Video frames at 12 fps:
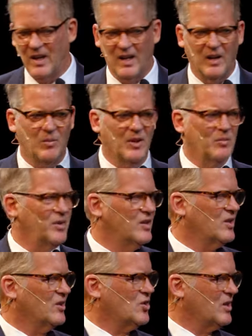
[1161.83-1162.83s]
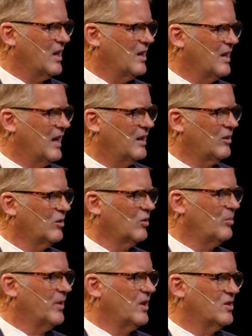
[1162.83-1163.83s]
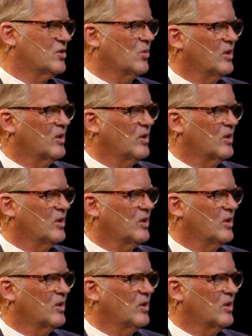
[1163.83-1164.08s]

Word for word: And I'm going to be touching on that a little bit as